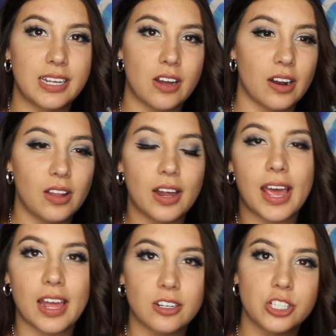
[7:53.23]
not a lot of
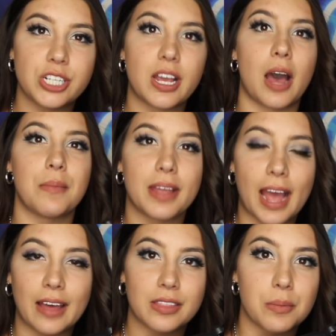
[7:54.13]
energy coming
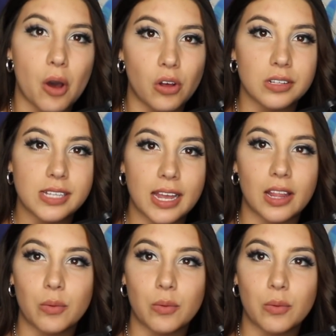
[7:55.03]
at them all day.